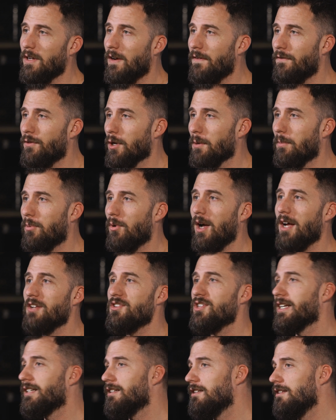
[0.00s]
of their
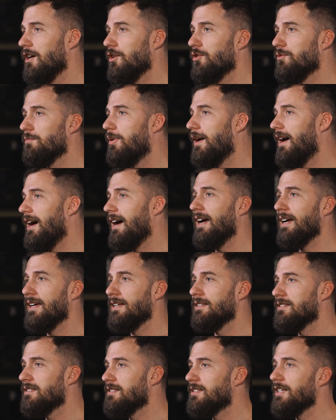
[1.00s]
Project Lone
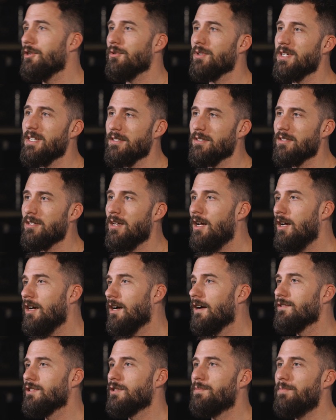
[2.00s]
Pine series
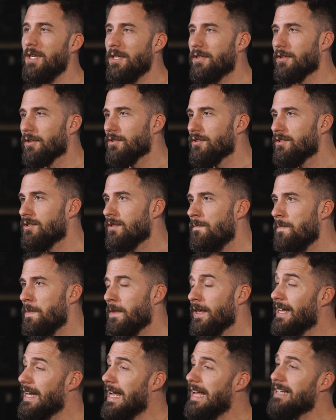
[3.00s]
of speakers.
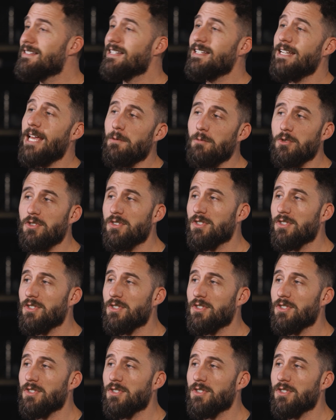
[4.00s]
And as the name would